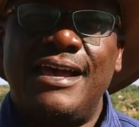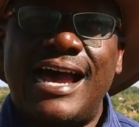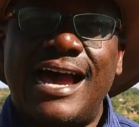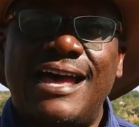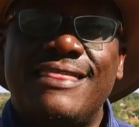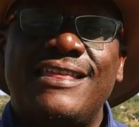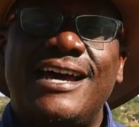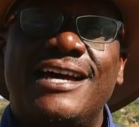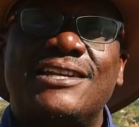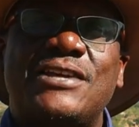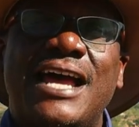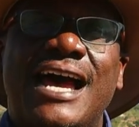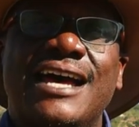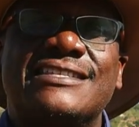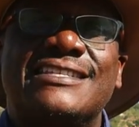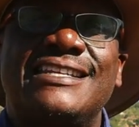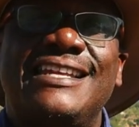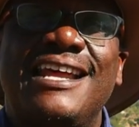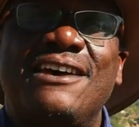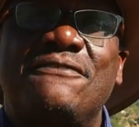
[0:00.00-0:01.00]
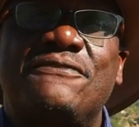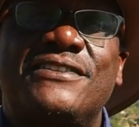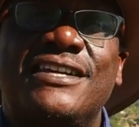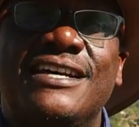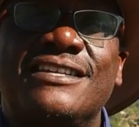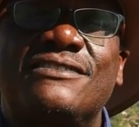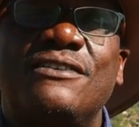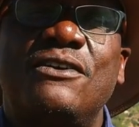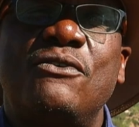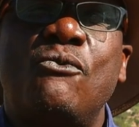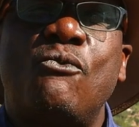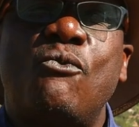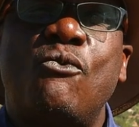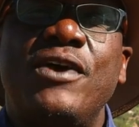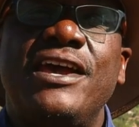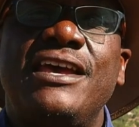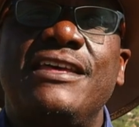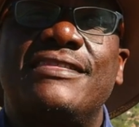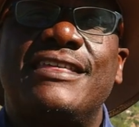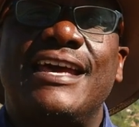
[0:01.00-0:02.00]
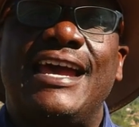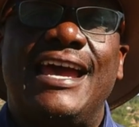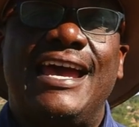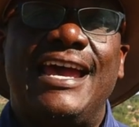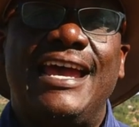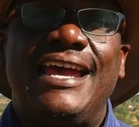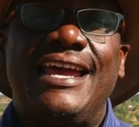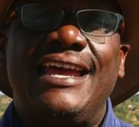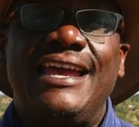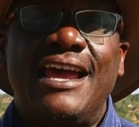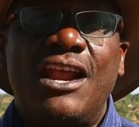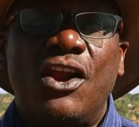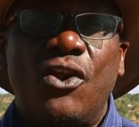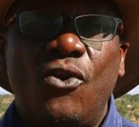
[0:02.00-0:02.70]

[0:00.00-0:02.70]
and that has left us with a